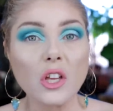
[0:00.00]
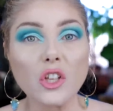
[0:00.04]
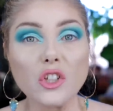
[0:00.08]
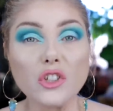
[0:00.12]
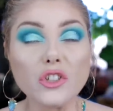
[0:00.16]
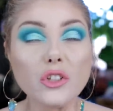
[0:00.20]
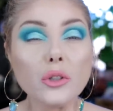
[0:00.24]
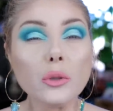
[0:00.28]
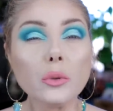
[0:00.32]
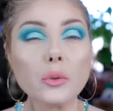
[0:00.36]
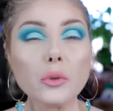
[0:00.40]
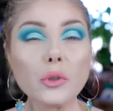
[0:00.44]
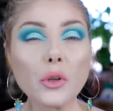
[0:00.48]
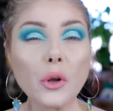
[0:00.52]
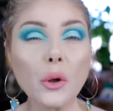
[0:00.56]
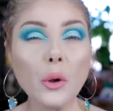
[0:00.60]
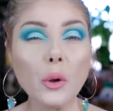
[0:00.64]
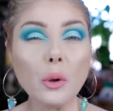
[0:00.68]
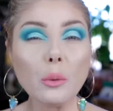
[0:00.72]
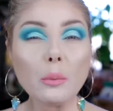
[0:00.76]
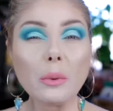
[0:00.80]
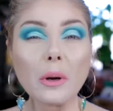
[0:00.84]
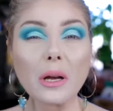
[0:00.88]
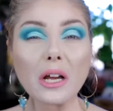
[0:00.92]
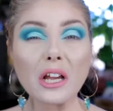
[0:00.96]

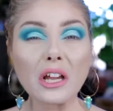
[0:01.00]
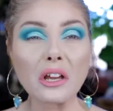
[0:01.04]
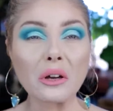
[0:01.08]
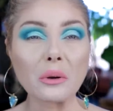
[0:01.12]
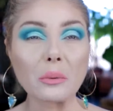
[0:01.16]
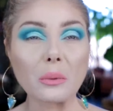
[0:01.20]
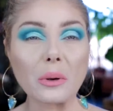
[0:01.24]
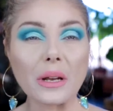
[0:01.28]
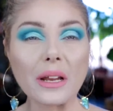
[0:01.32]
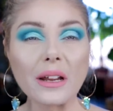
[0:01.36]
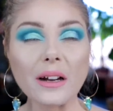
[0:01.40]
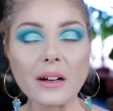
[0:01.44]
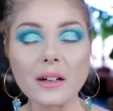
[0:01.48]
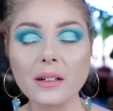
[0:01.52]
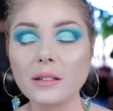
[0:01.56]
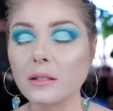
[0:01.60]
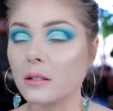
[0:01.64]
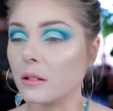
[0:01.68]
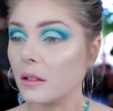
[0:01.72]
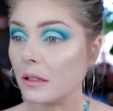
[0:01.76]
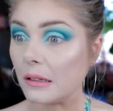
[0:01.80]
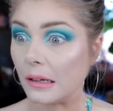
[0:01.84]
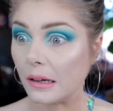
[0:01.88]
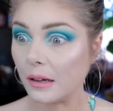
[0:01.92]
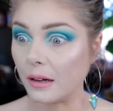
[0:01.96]
YouTube career,
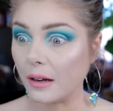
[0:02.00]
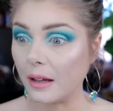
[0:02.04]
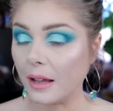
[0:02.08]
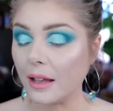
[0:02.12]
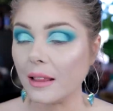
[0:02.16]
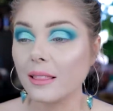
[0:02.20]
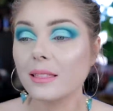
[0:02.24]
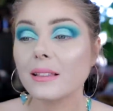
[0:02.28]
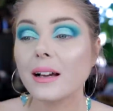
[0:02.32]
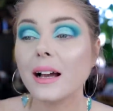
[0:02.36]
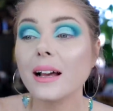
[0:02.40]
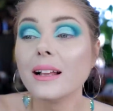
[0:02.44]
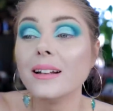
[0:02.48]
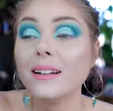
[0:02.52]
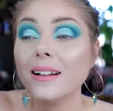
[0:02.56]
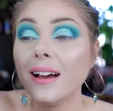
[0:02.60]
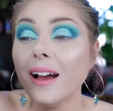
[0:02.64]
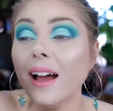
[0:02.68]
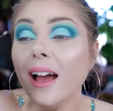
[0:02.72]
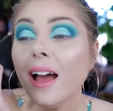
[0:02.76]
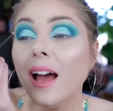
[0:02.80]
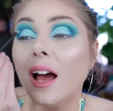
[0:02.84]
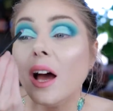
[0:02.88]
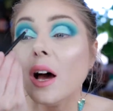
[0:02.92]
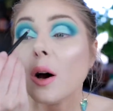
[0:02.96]
God I hate that,
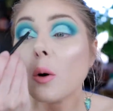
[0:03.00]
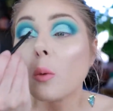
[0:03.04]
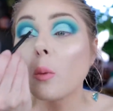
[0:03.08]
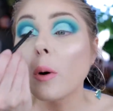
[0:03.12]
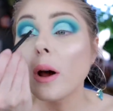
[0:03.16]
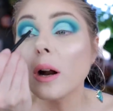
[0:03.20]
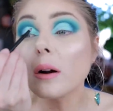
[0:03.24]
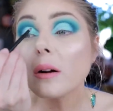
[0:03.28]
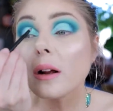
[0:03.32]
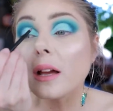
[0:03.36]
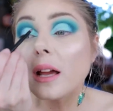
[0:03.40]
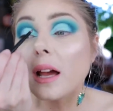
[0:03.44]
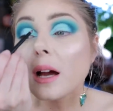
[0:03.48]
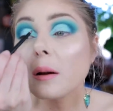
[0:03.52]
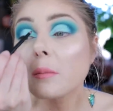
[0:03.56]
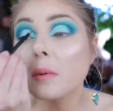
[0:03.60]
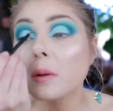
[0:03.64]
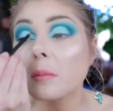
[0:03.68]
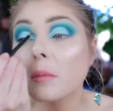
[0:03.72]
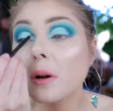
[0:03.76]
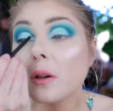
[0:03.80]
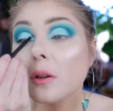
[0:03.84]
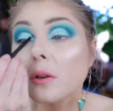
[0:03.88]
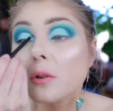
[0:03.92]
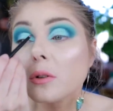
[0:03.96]
where I am
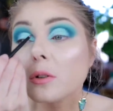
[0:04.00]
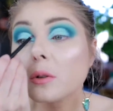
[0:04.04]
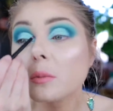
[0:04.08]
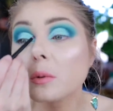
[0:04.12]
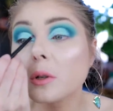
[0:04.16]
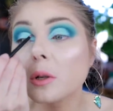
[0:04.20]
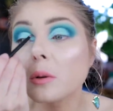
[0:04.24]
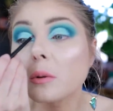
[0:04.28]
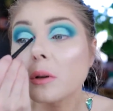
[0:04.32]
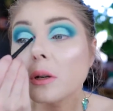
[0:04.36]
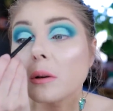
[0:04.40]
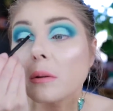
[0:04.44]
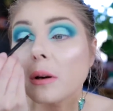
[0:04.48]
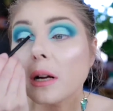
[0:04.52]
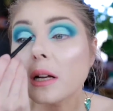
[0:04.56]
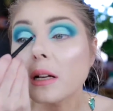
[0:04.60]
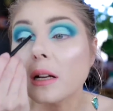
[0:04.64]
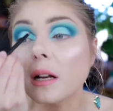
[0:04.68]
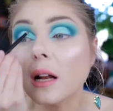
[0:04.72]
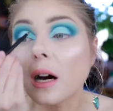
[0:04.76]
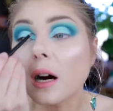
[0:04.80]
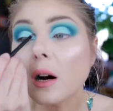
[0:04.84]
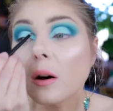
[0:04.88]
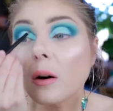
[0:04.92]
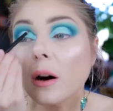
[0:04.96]
in my YouTube career right
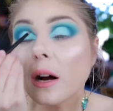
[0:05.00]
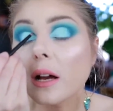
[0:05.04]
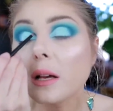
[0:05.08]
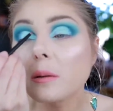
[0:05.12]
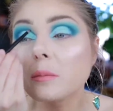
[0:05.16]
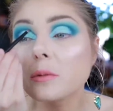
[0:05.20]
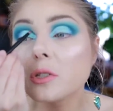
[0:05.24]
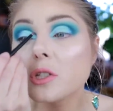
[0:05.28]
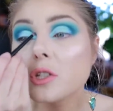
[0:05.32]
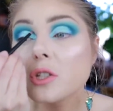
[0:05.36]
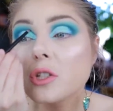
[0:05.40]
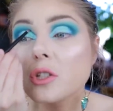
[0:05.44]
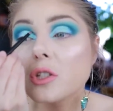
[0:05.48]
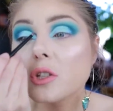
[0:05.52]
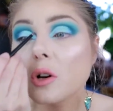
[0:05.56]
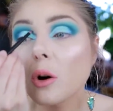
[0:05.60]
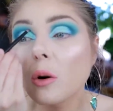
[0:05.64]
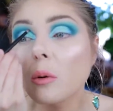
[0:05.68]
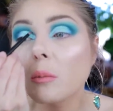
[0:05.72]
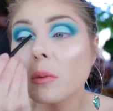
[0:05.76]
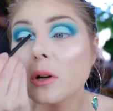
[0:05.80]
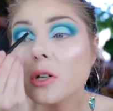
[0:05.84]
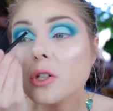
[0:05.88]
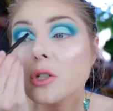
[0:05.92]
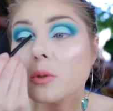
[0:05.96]
now, I am
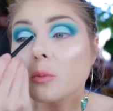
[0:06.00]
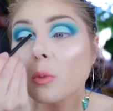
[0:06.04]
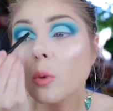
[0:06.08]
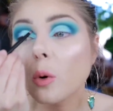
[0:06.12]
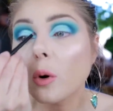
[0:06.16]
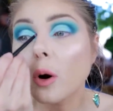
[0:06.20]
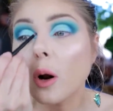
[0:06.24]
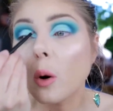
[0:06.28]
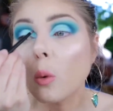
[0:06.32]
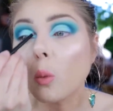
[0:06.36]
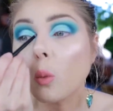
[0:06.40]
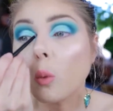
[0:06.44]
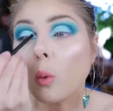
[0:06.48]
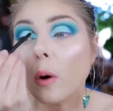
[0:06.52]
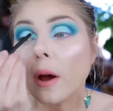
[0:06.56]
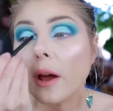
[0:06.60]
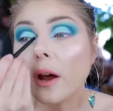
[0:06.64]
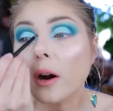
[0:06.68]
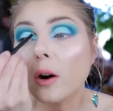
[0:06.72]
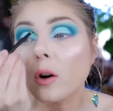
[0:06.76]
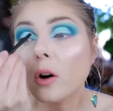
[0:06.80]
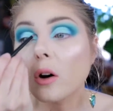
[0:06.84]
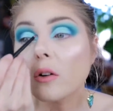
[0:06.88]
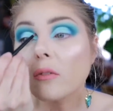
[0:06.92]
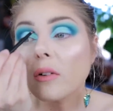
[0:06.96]
so much more
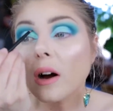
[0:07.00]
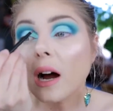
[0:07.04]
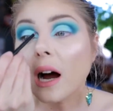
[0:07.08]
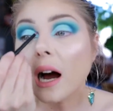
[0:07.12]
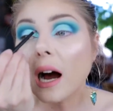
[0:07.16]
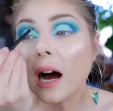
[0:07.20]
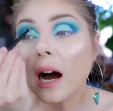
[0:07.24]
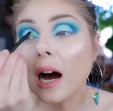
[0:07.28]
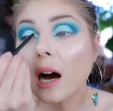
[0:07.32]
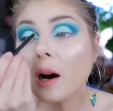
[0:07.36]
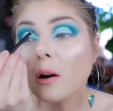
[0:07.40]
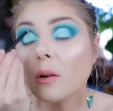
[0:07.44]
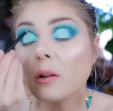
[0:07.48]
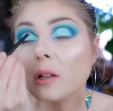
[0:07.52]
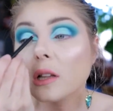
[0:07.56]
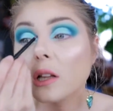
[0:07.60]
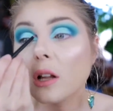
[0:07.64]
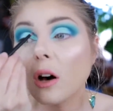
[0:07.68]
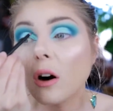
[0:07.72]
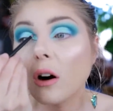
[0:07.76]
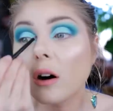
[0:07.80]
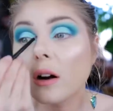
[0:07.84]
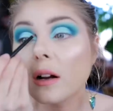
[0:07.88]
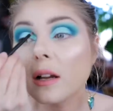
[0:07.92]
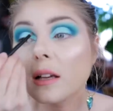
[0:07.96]
aware of how
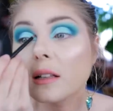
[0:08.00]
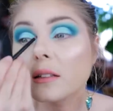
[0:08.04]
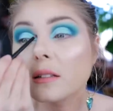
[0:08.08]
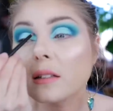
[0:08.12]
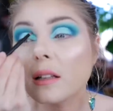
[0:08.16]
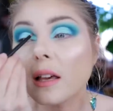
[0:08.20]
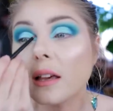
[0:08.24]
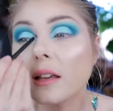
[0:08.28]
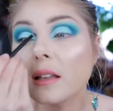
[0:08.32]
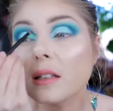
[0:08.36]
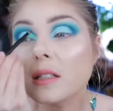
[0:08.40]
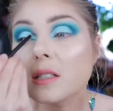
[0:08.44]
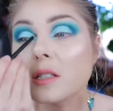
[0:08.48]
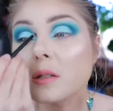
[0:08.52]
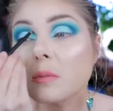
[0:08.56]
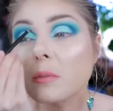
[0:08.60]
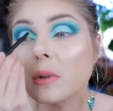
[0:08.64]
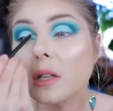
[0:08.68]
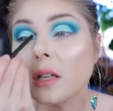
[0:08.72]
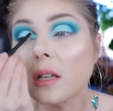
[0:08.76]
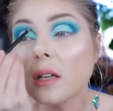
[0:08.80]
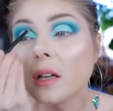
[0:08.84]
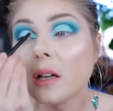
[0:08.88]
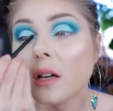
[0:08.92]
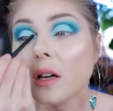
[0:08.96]
long it takes
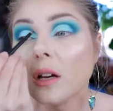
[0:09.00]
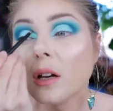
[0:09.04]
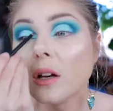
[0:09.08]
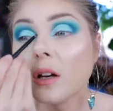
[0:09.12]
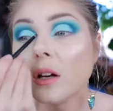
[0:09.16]
me